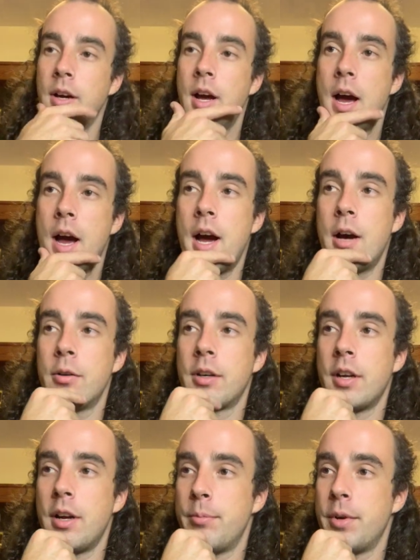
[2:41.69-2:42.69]
how
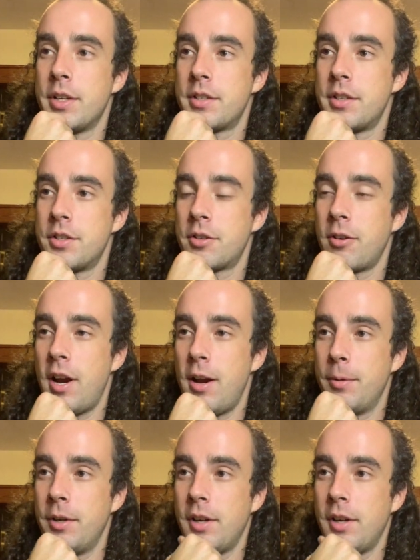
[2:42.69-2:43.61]
can I best describe it?